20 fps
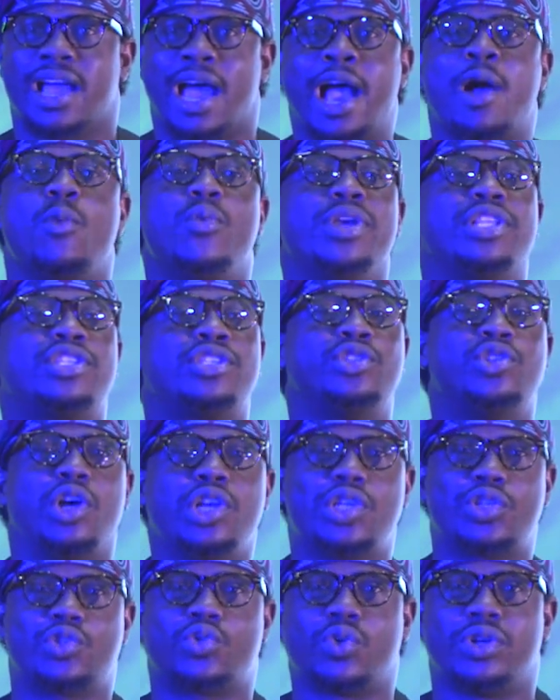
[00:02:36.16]
And with
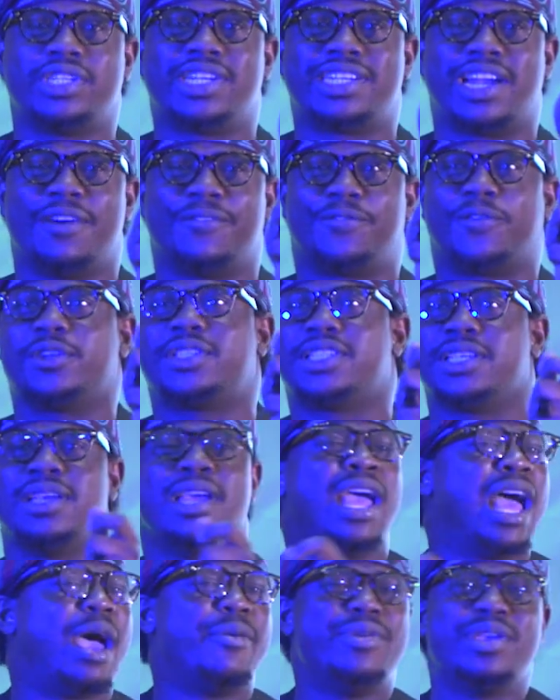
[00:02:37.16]
just 240,
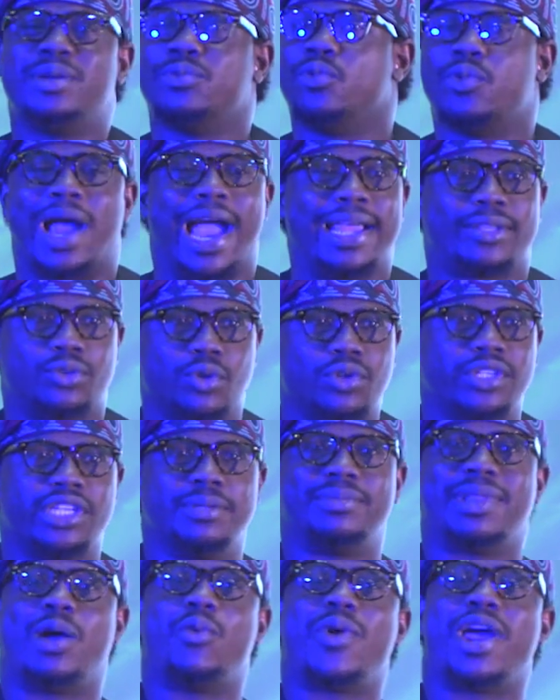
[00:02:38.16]
I told
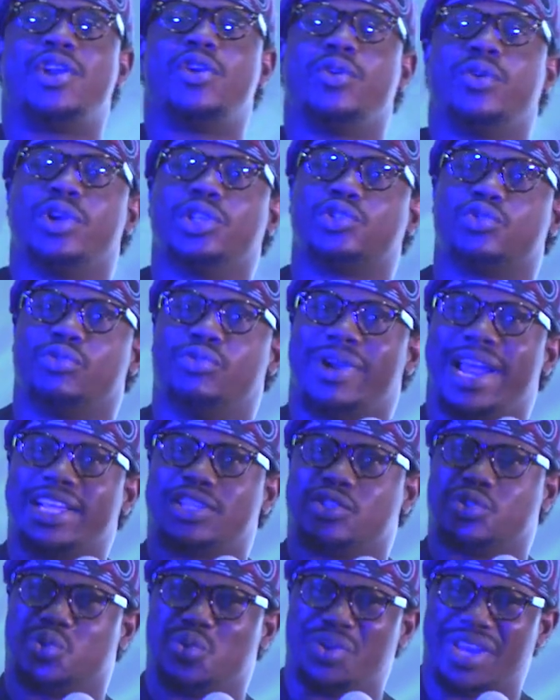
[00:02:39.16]
him that we're not going to
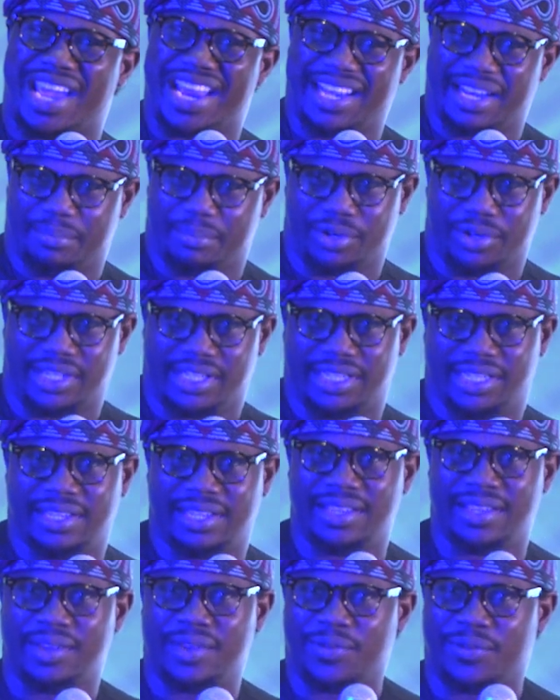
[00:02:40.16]
write to anybody
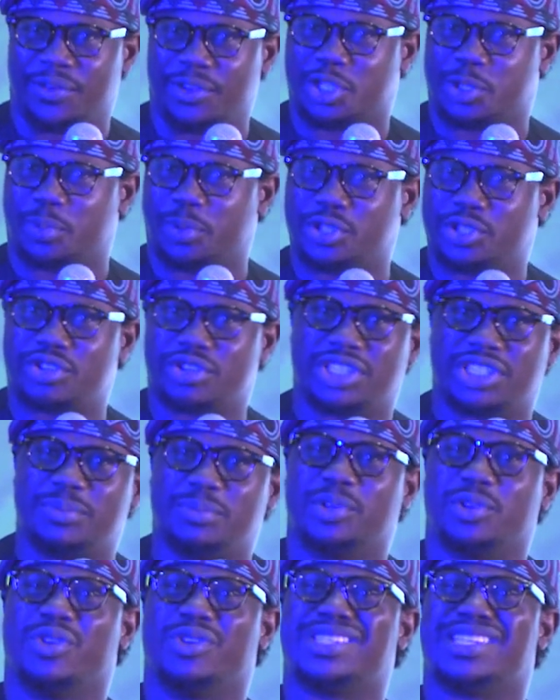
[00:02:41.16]
for sponsorship
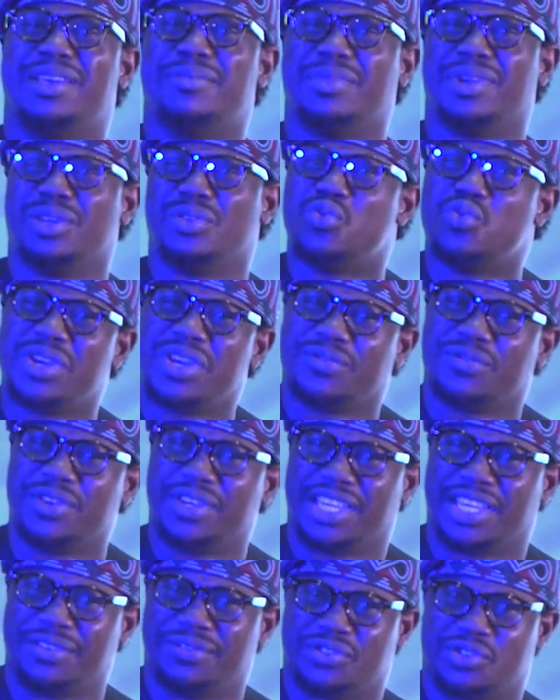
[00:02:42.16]
because,
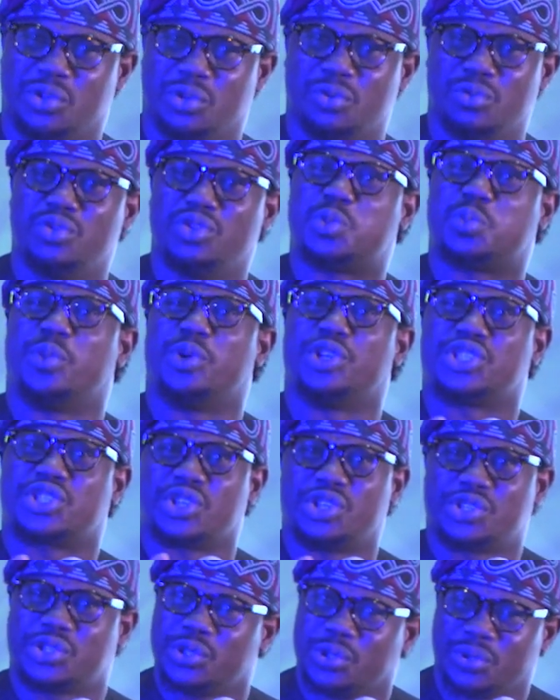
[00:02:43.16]
who
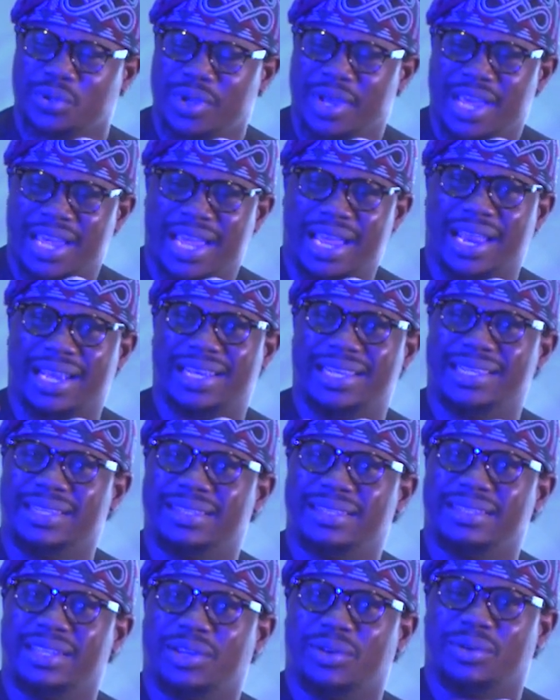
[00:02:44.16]
sponsors you in
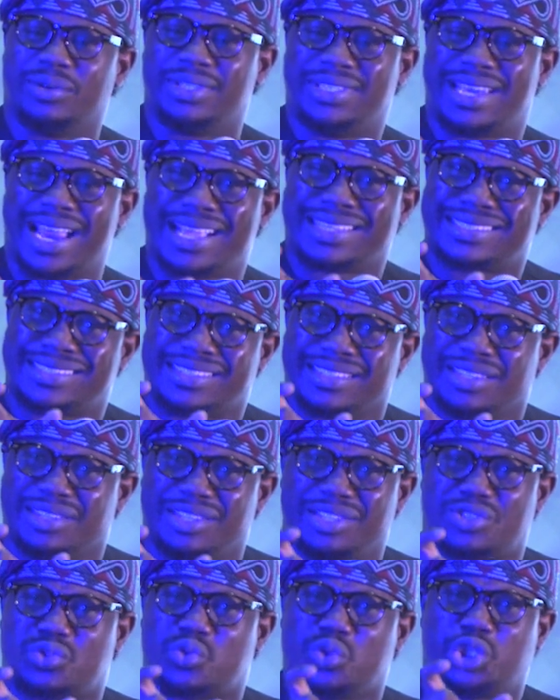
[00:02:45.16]
the, that
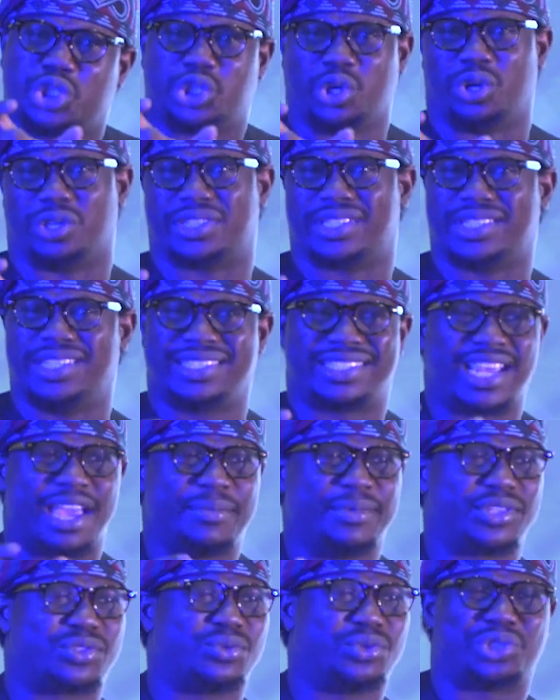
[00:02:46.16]
is too short. The
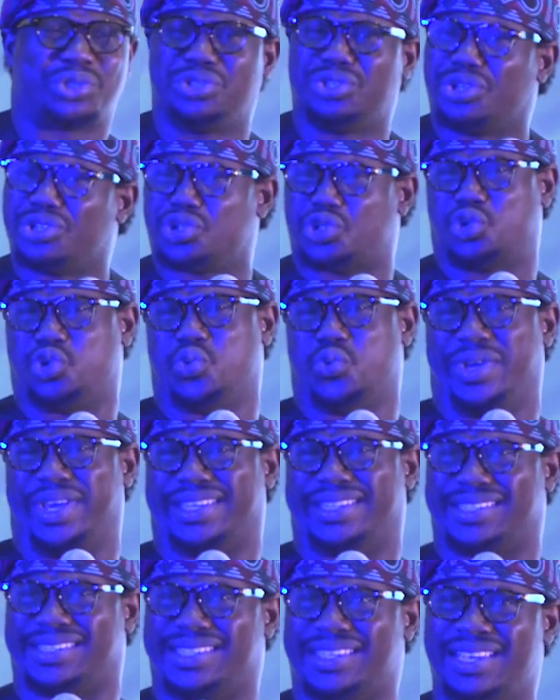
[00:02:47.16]
time is too short, just 2
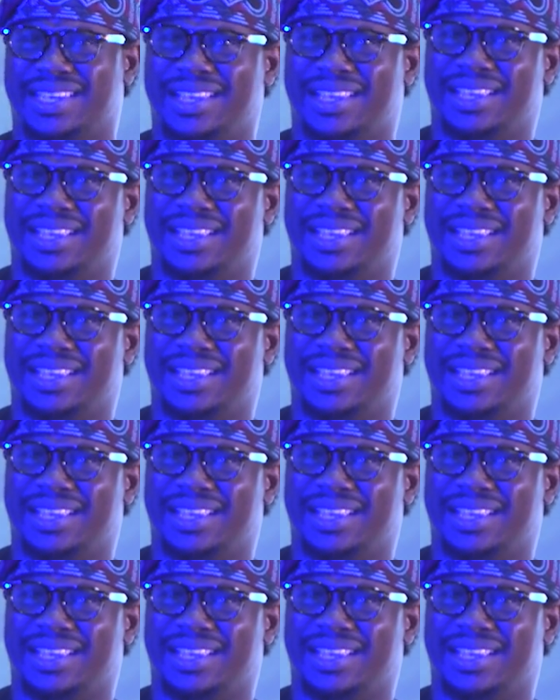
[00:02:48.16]
weeks.